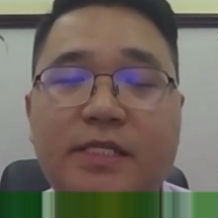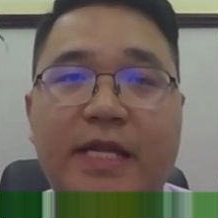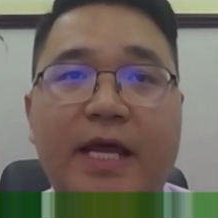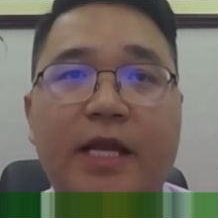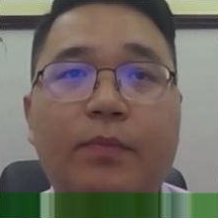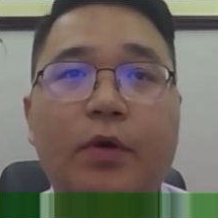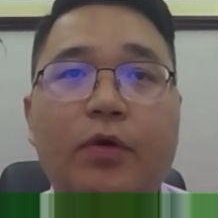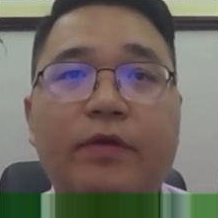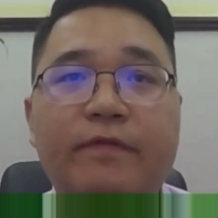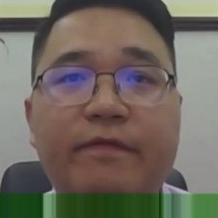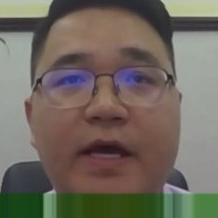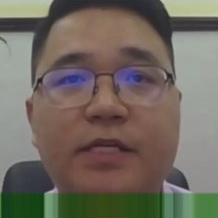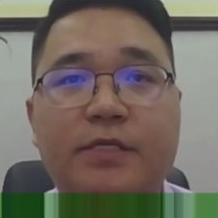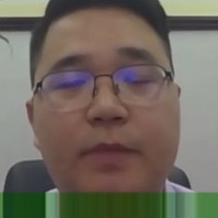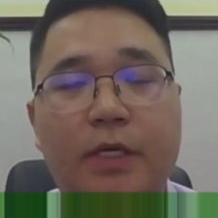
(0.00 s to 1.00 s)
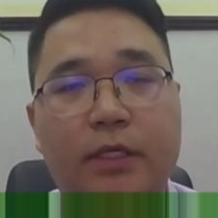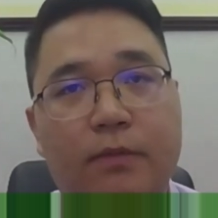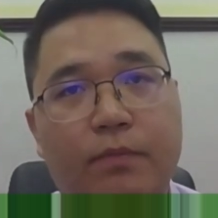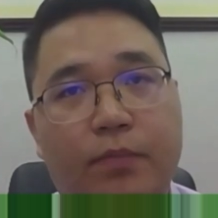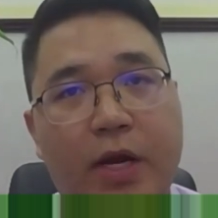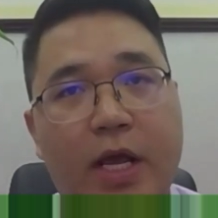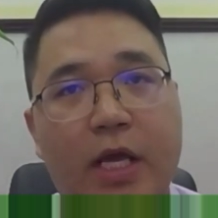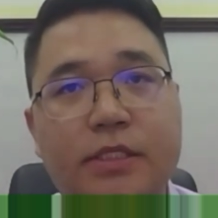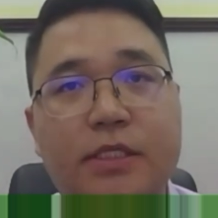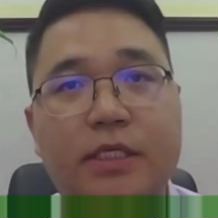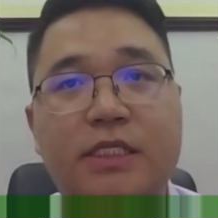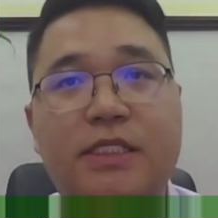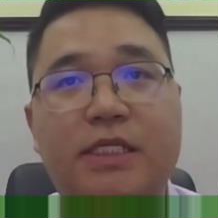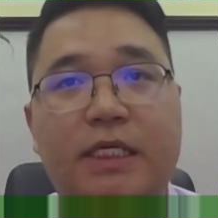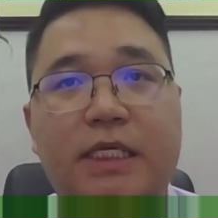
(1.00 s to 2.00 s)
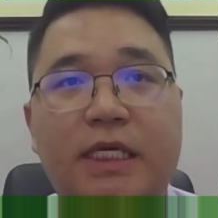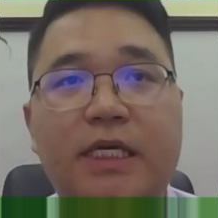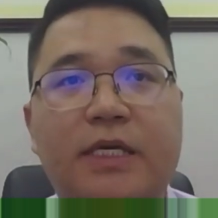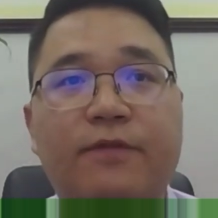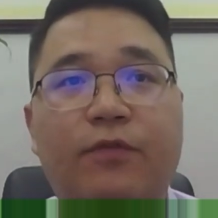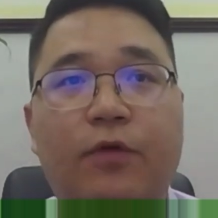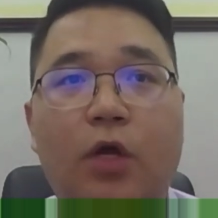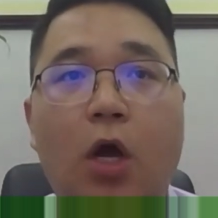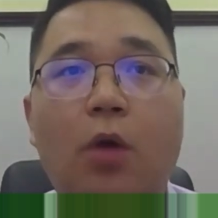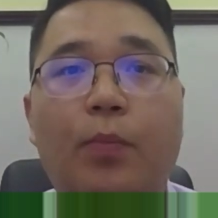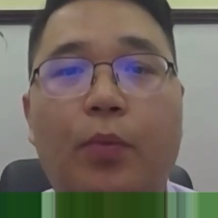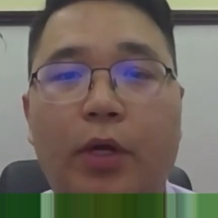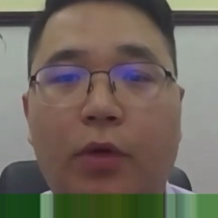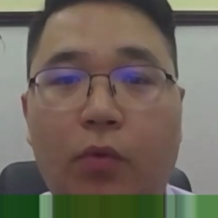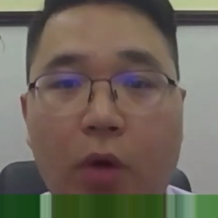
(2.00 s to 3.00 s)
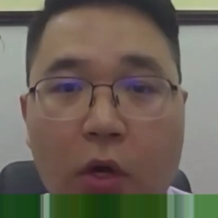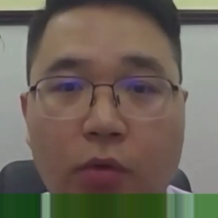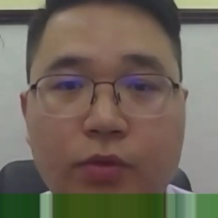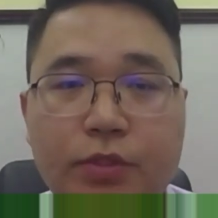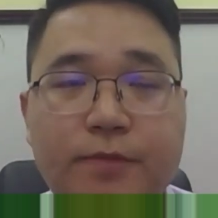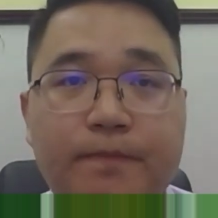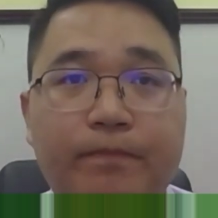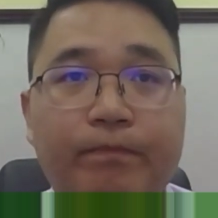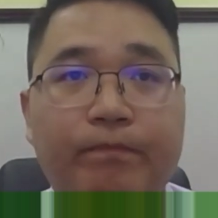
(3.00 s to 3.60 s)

investment in brands is the key for corporate growth.